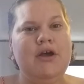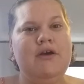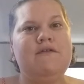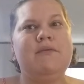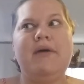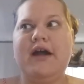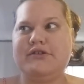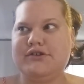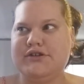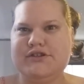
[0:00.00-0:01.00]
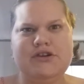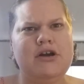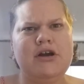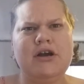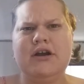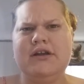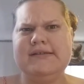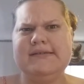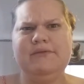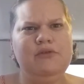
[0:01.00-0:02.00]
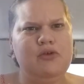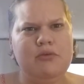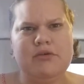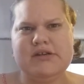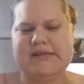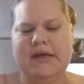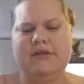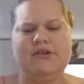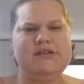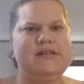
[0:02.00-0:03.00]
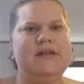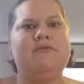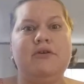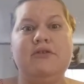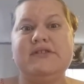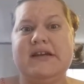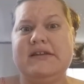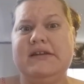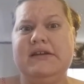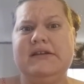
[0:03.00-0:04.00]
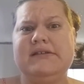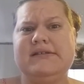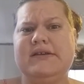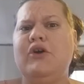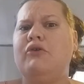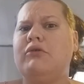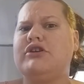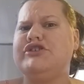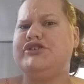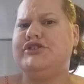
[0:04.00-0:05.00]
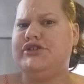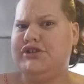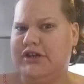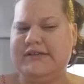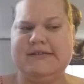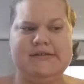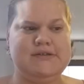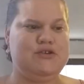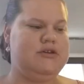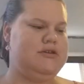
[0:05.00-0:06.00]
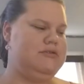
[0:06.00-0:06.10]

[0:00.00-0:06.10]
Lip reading: from Patrick Star and numerous others that the Real Techniques works just as good.